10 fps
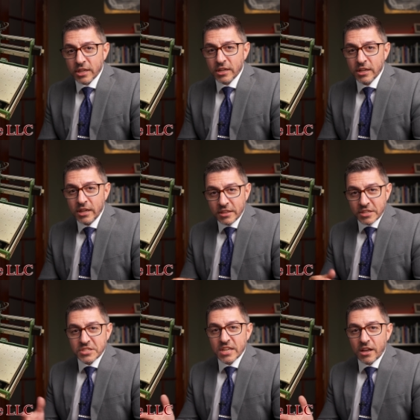that
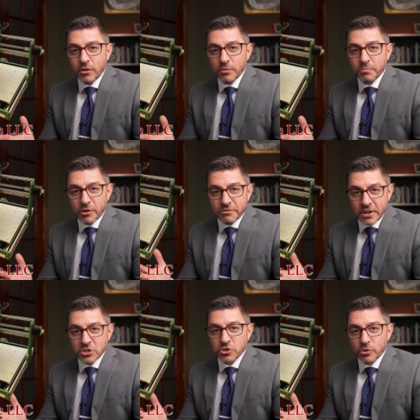that sell
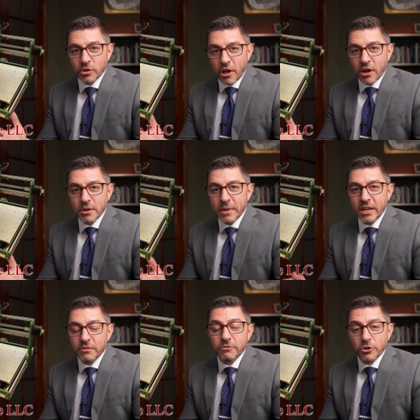professional
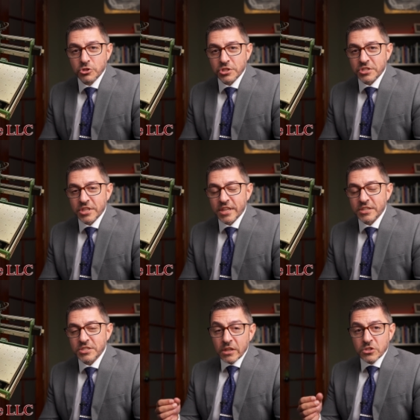automated versions of
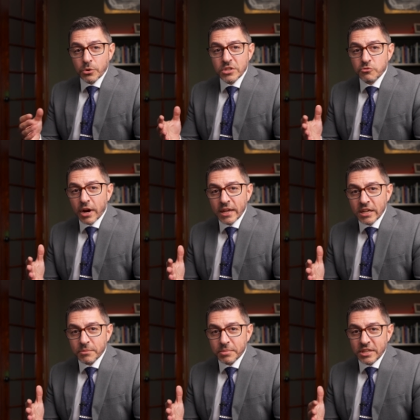this. So his
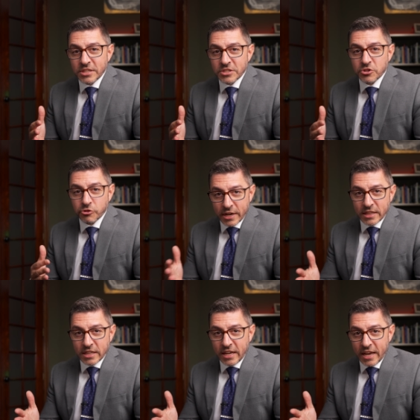write-up is
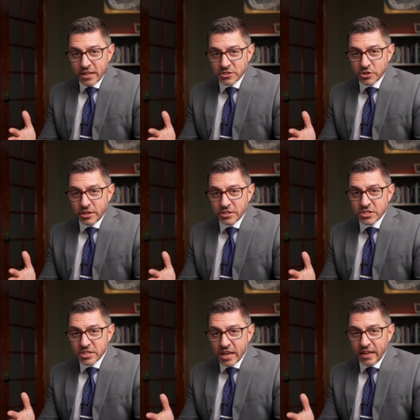great that he has on his
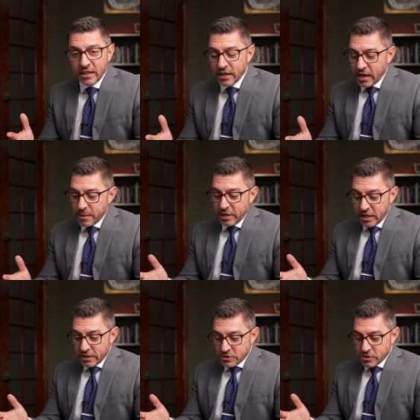site. I mean, he
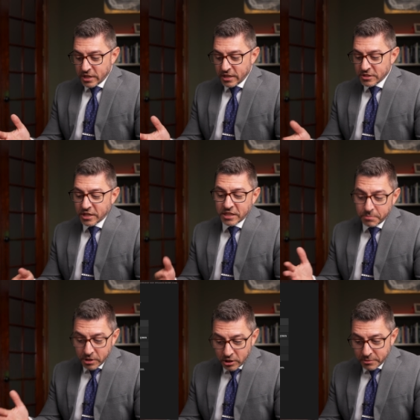gives you things like the
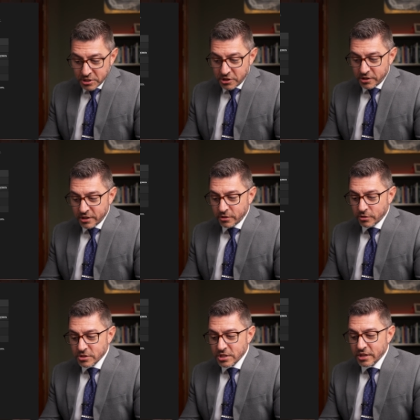bill of
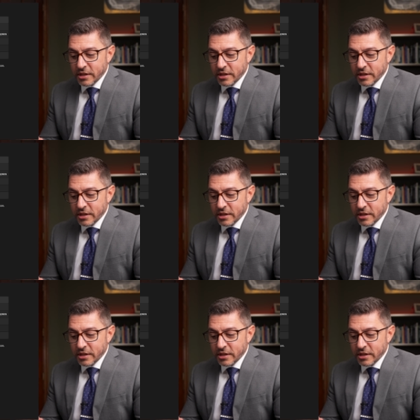materials,